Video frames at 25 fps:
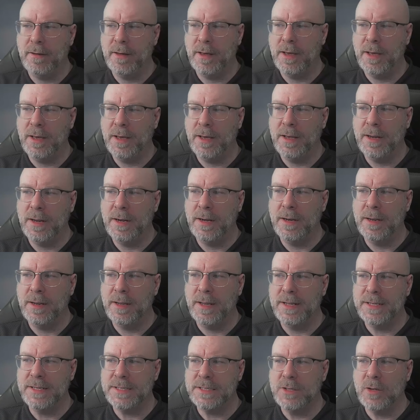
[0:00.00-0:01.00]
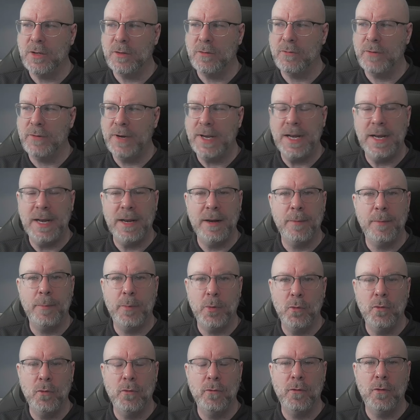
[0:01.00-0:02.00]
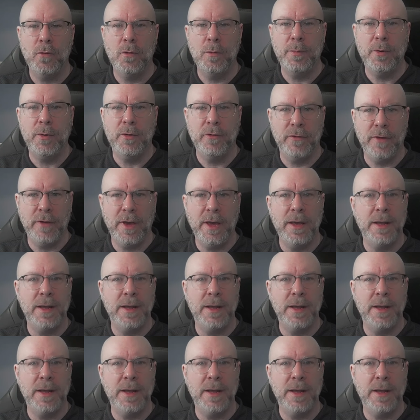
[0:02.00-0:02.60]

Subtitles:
and it's not really an approval per se,